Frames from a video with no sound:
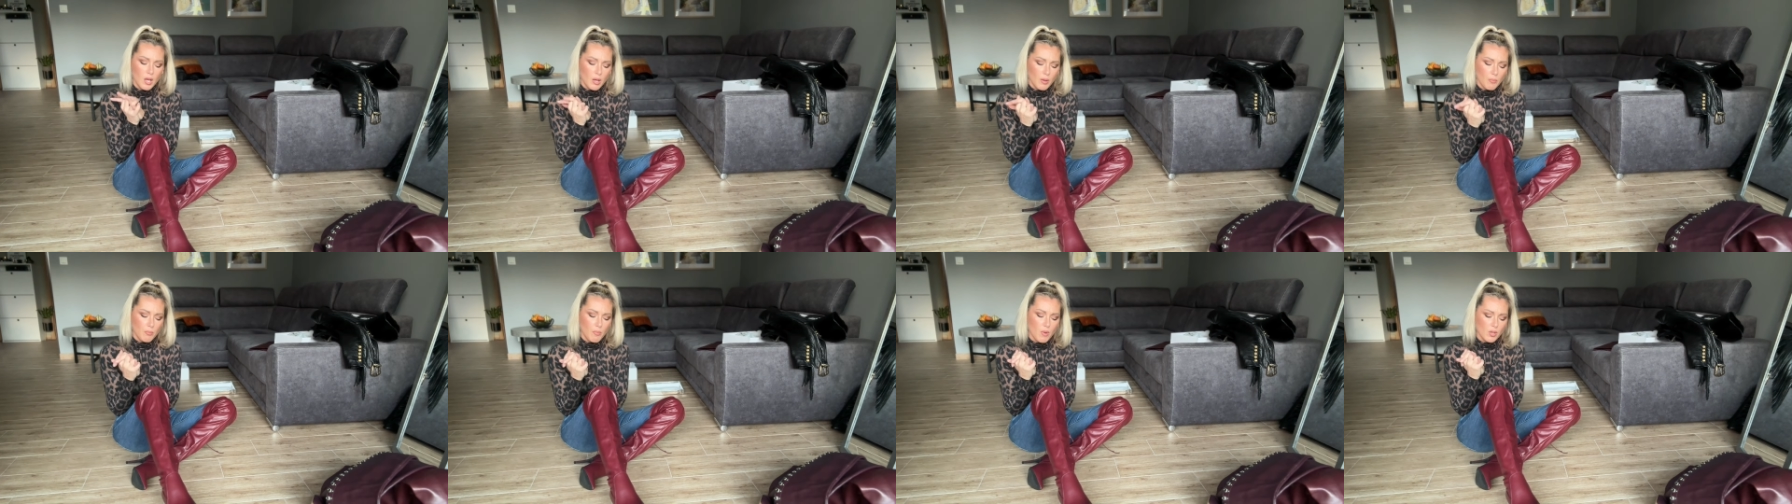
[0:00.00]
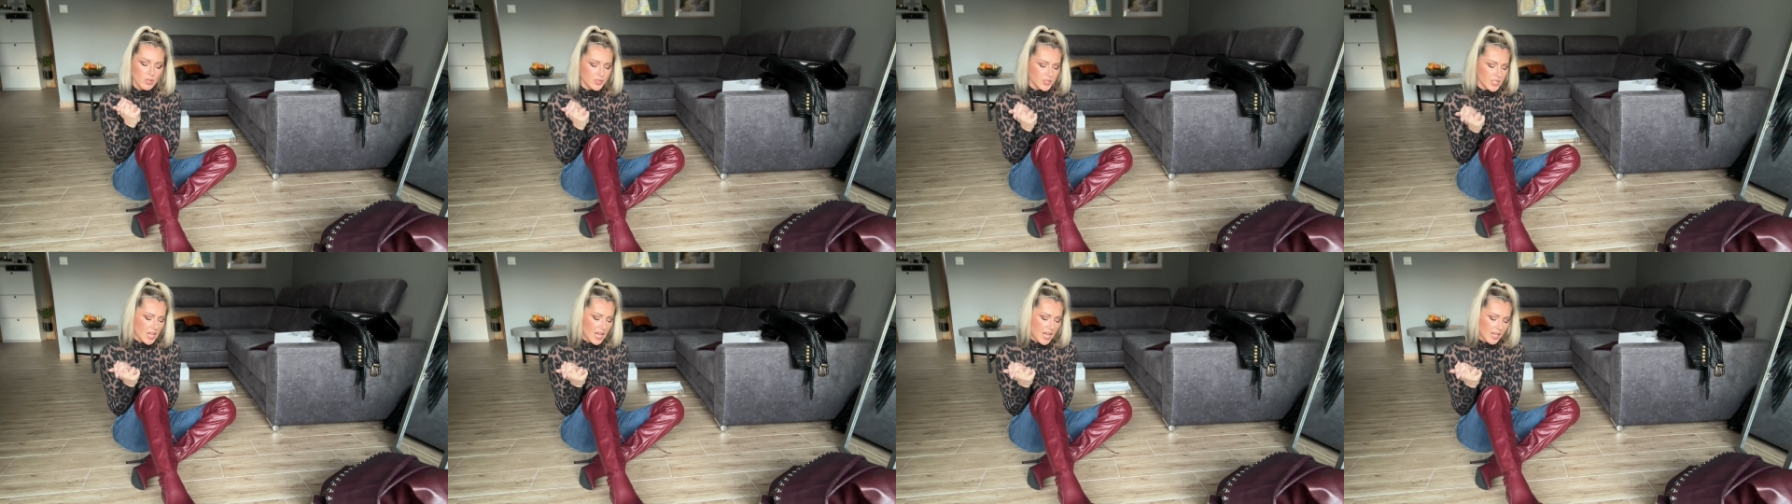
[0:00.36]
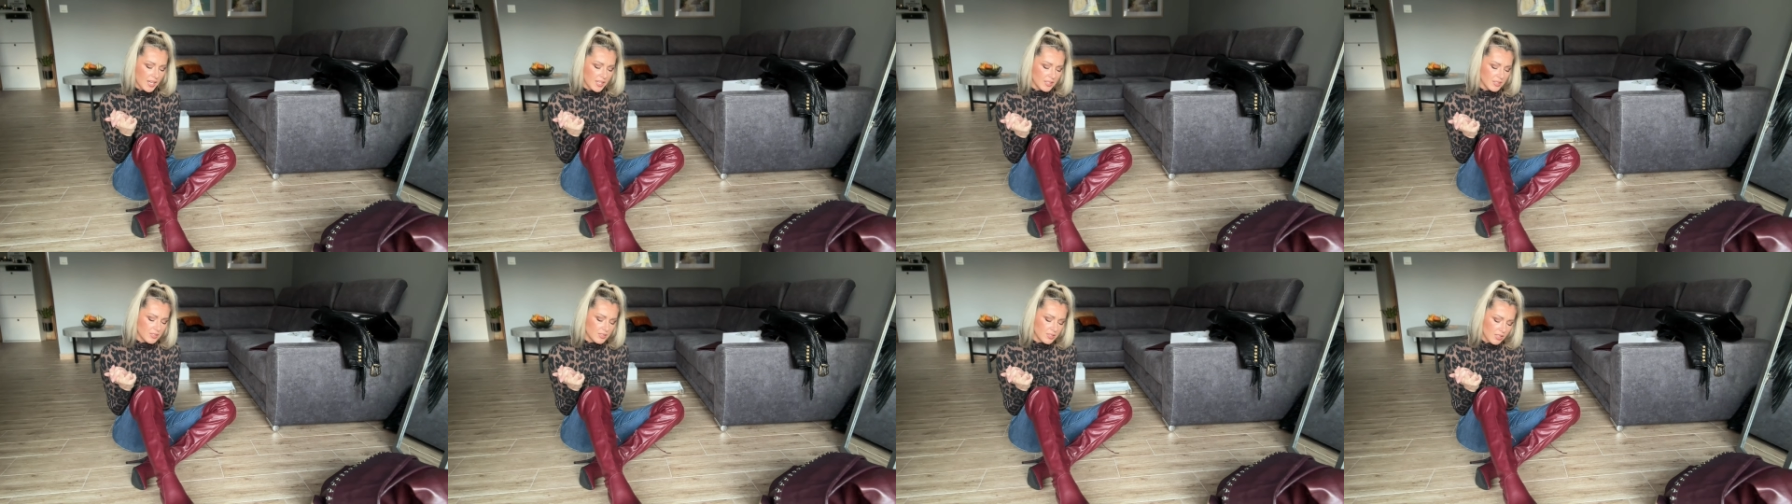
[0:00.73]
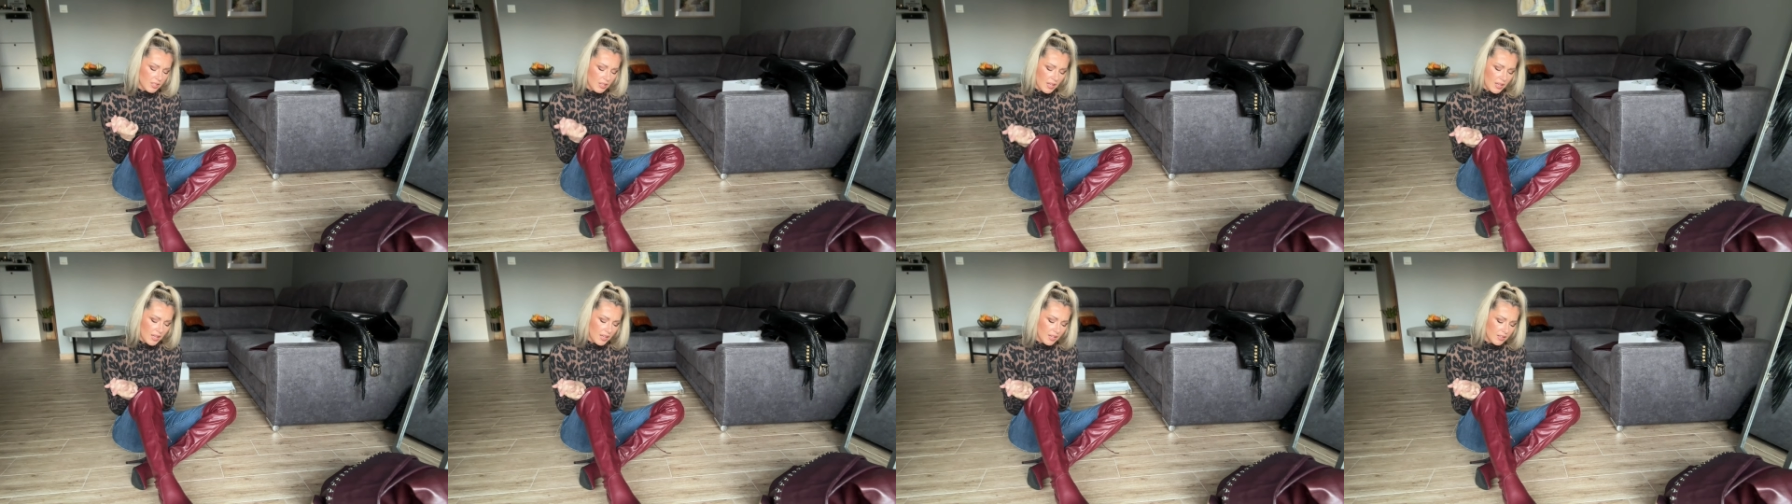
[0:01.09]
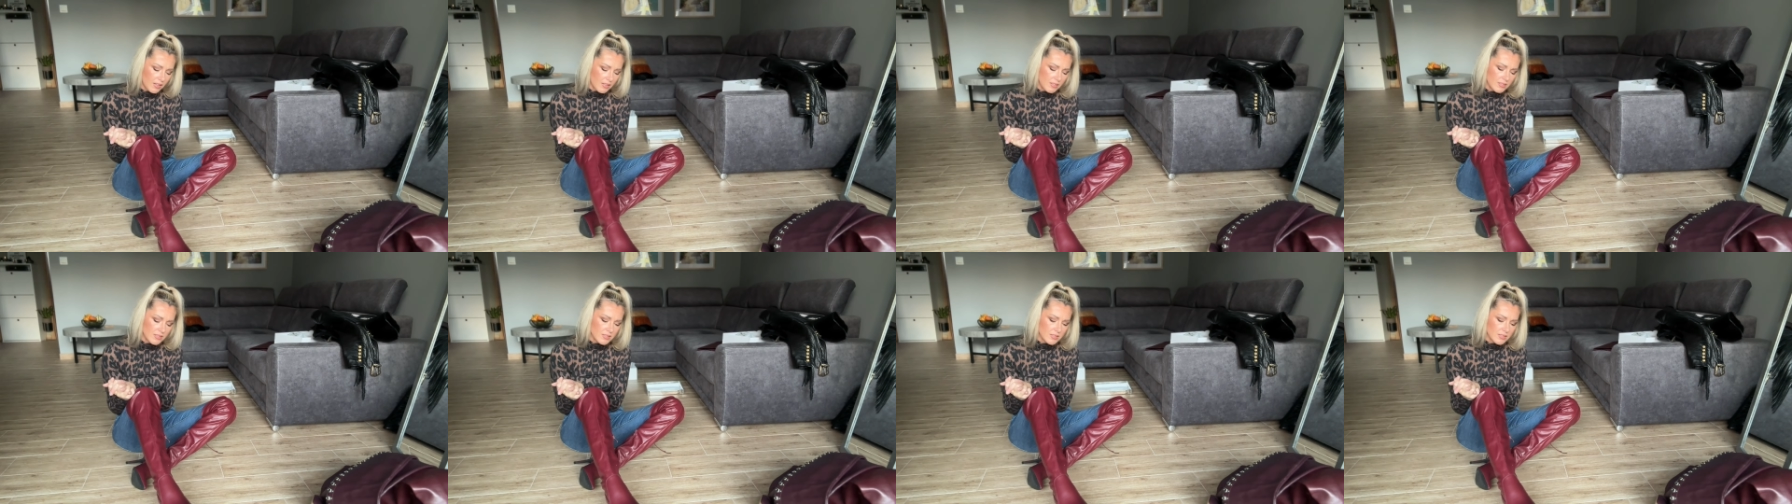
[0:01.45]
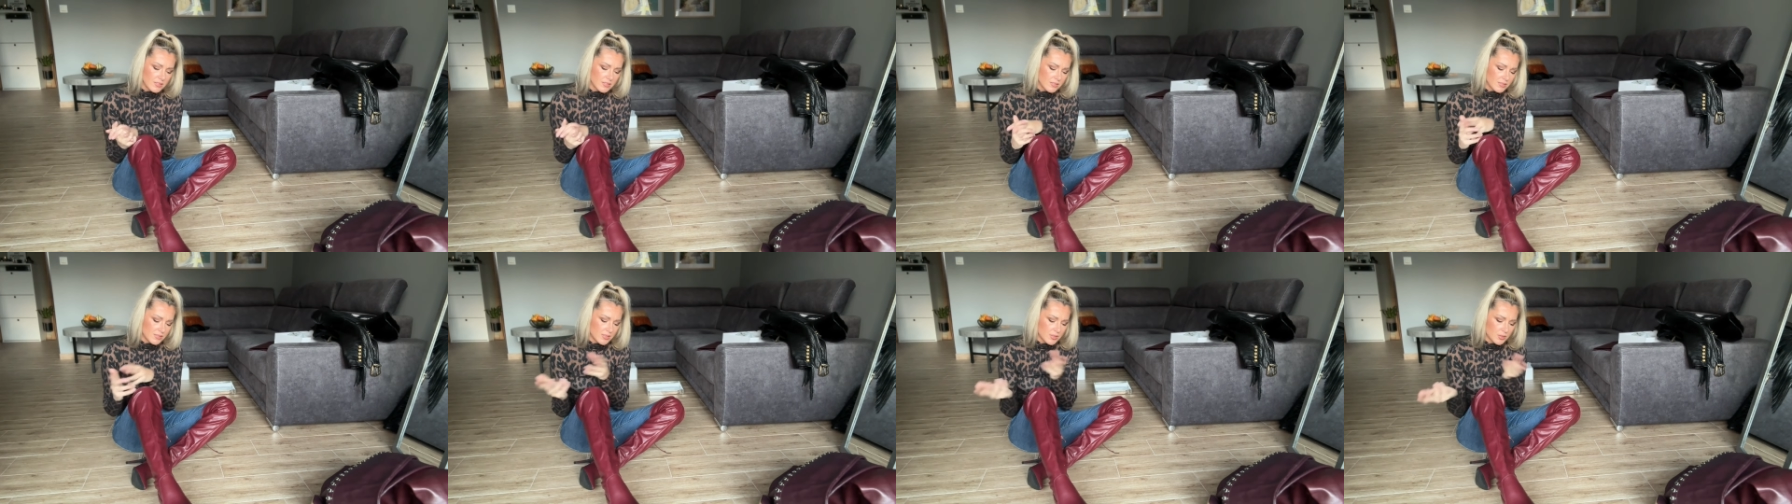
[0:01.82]
more tight and
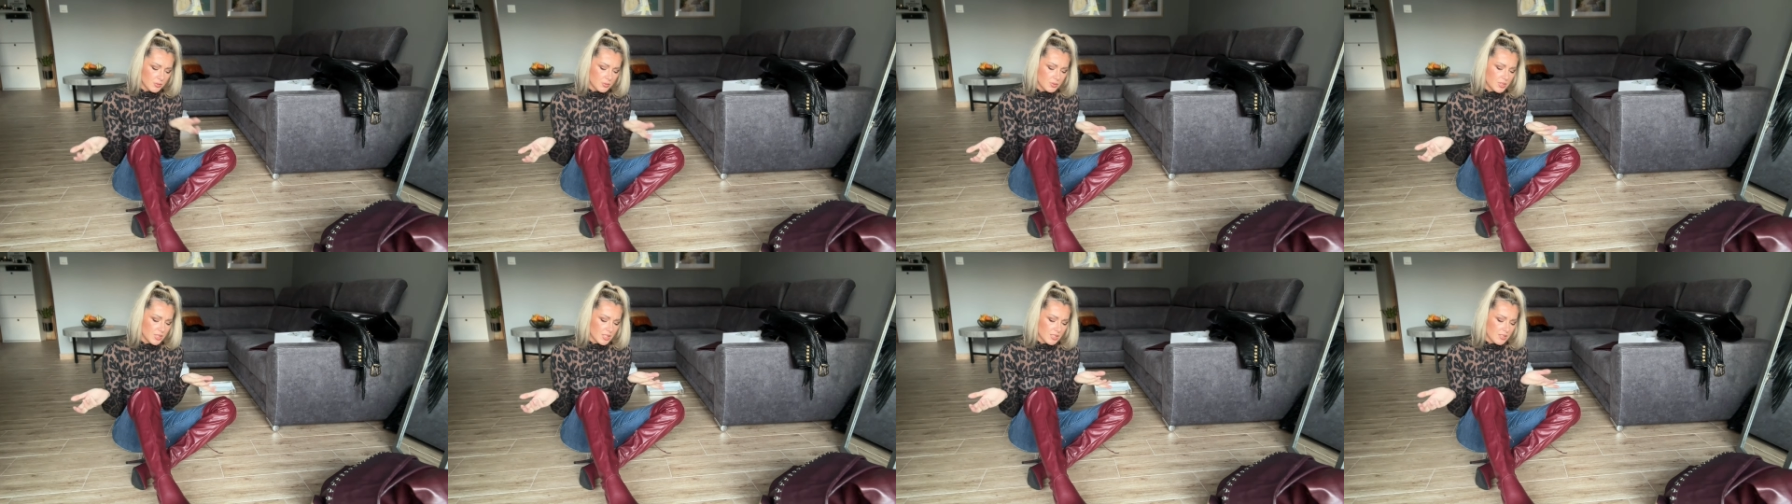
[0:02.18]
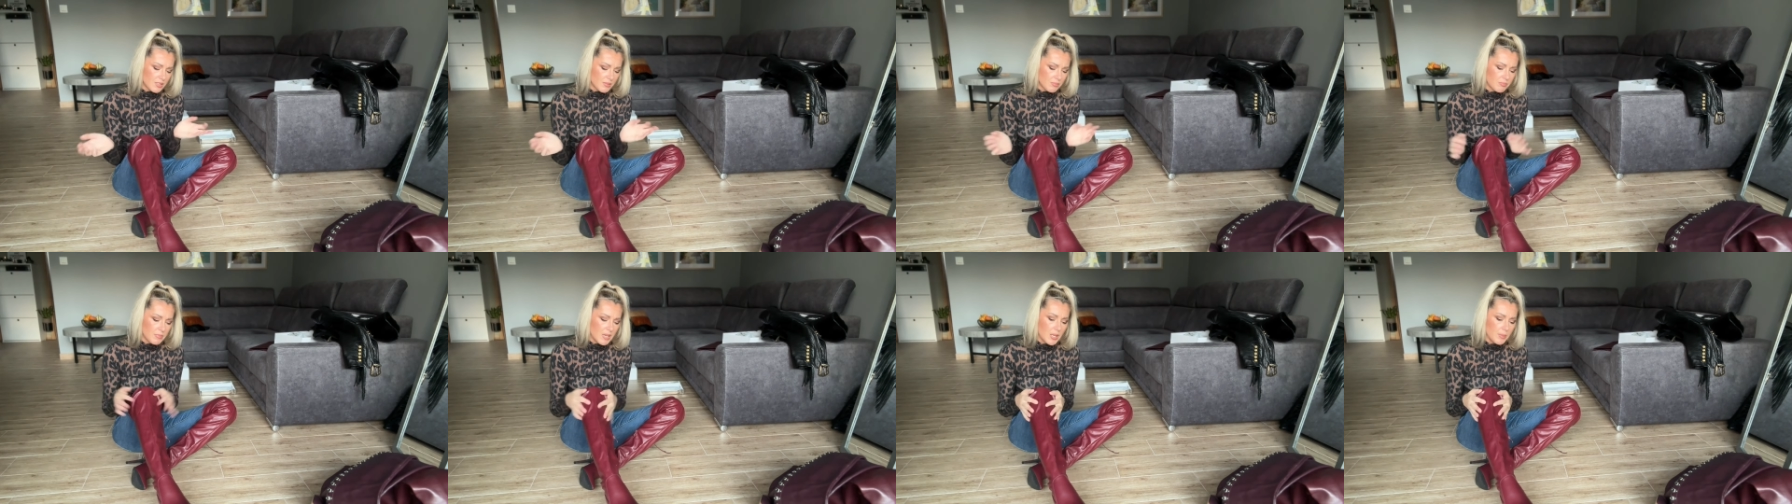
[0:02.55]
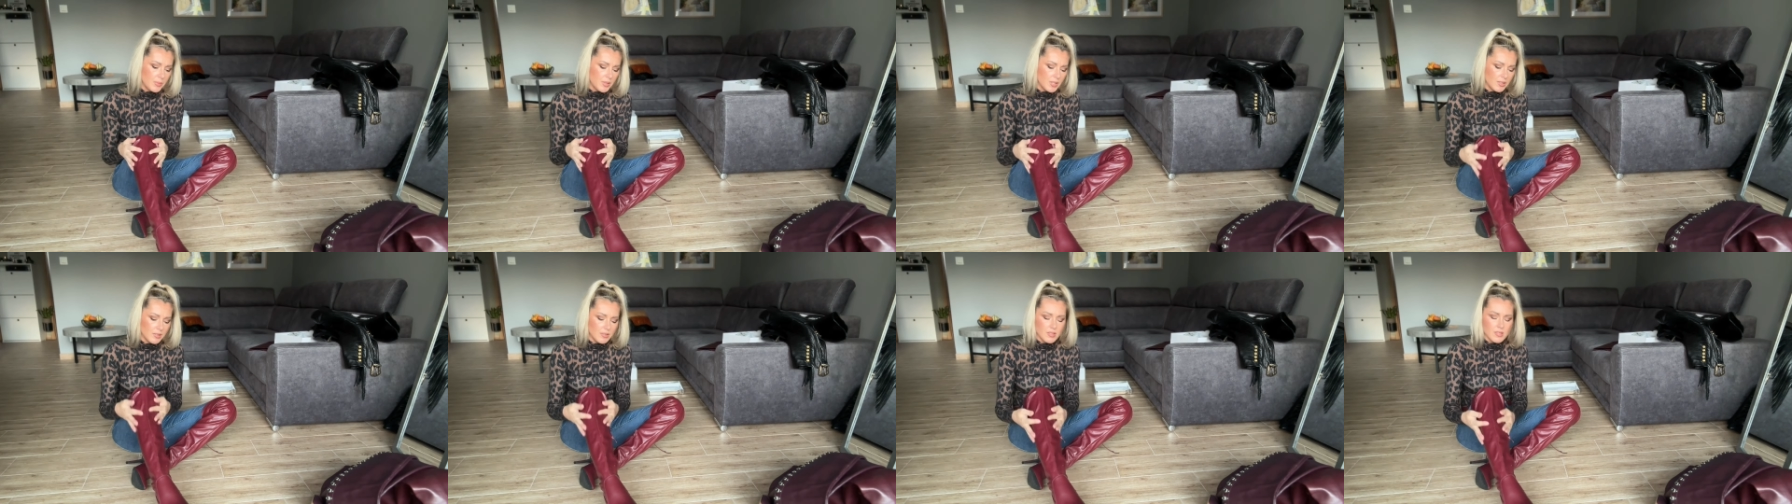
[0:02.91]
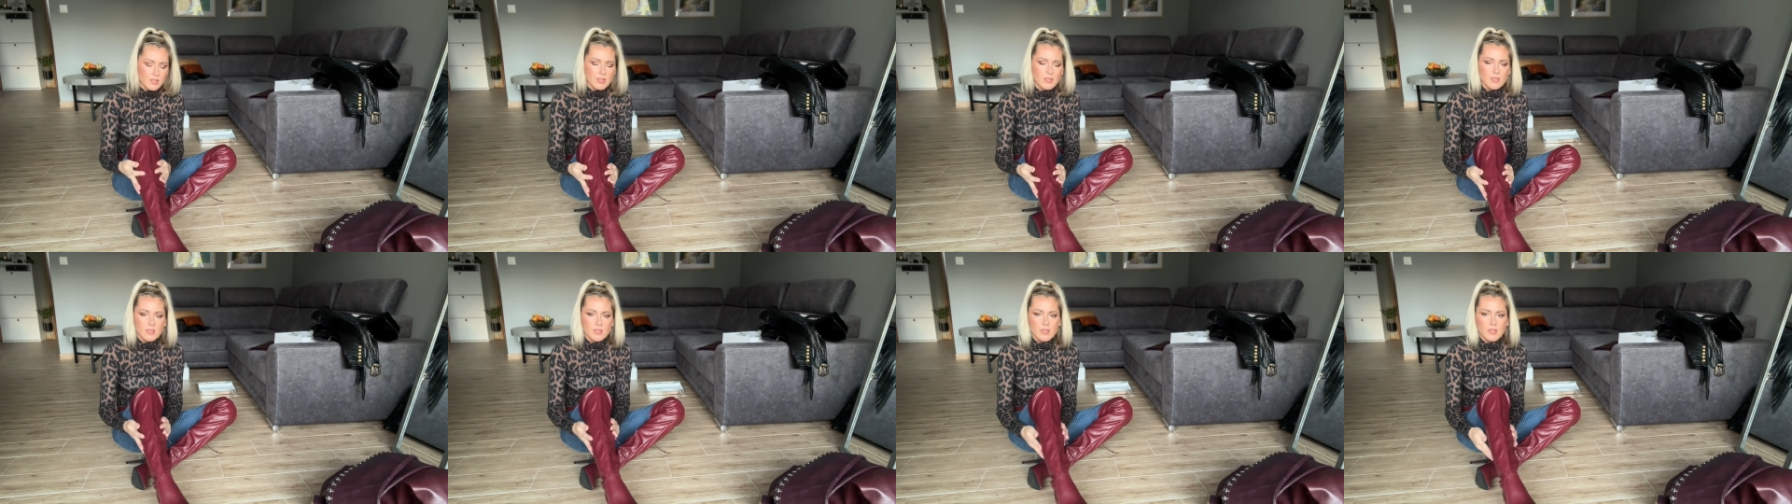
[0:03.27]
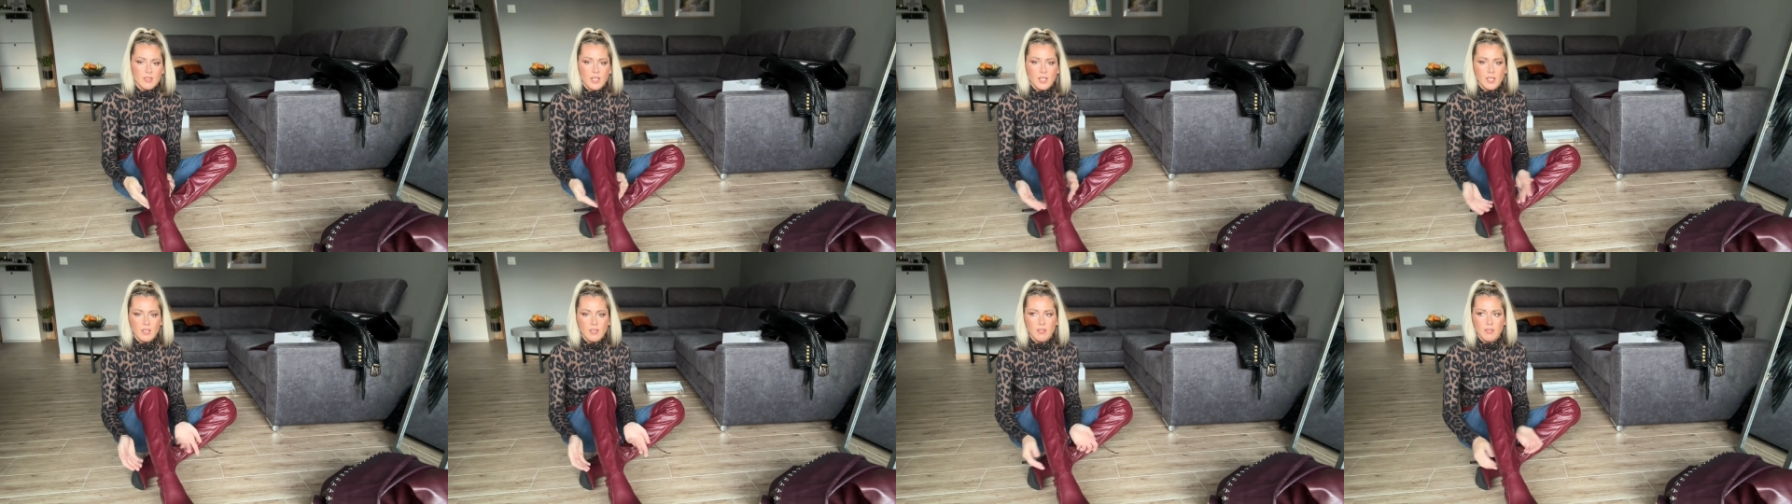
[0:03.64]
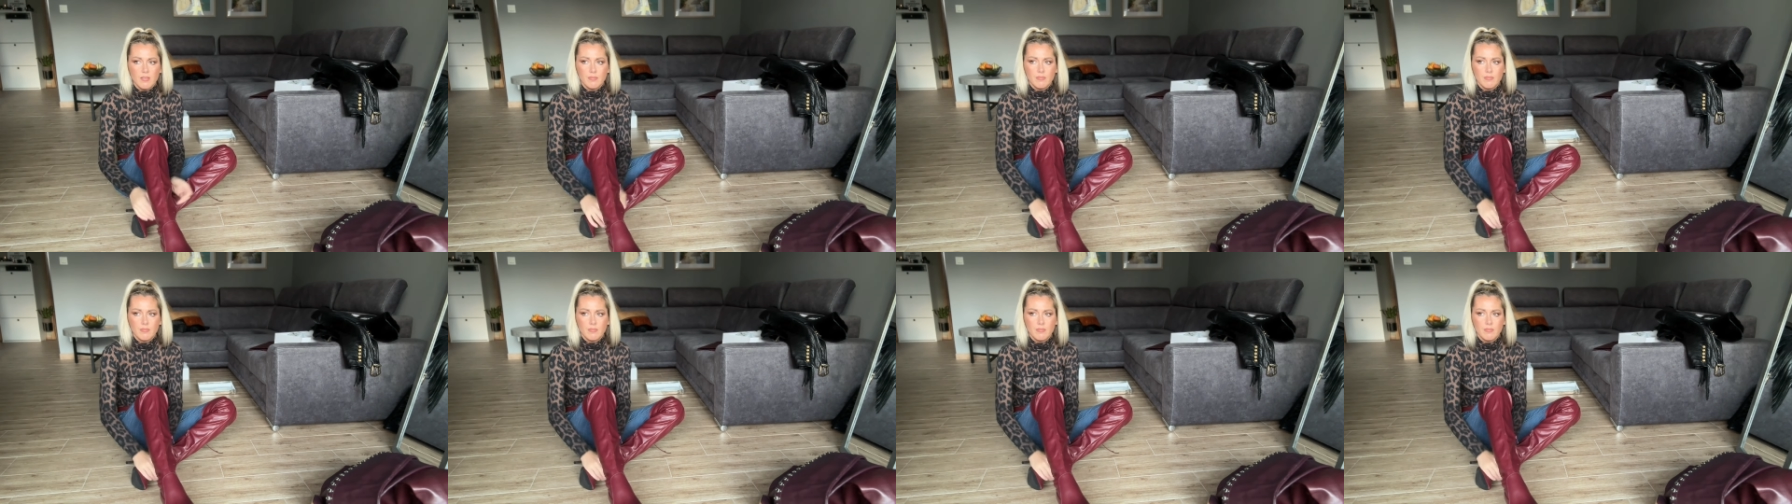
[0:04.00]
so just maybe this is like